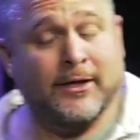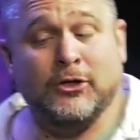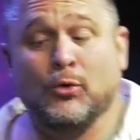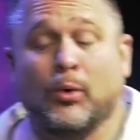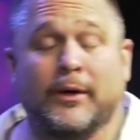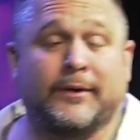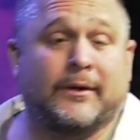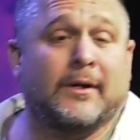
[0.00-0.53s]
that.
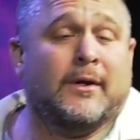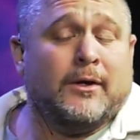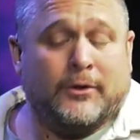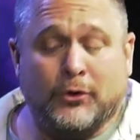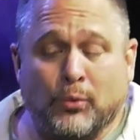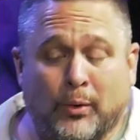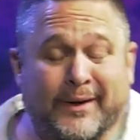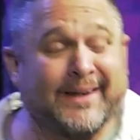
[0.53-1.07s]
You wouldn't
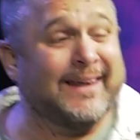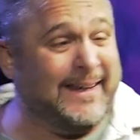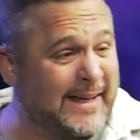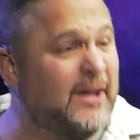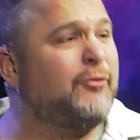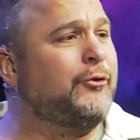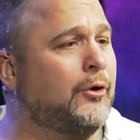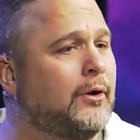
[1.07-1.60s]

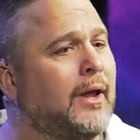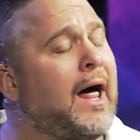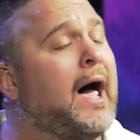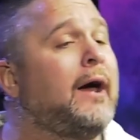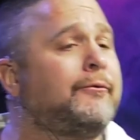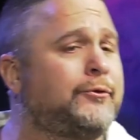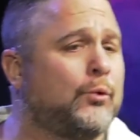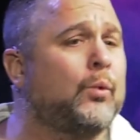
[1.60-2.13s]
live your
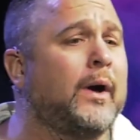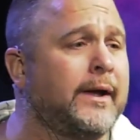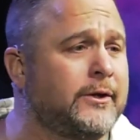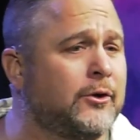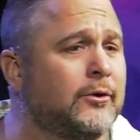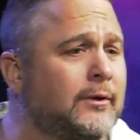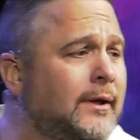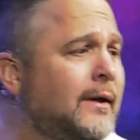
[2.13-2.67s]
life the way
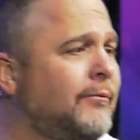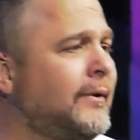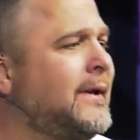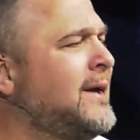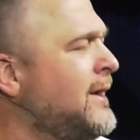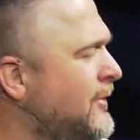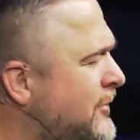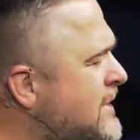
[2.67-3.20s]
you're
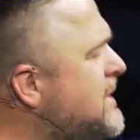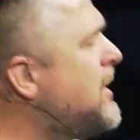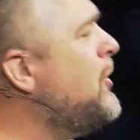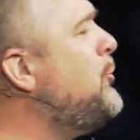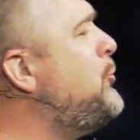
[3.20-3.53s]
living. Just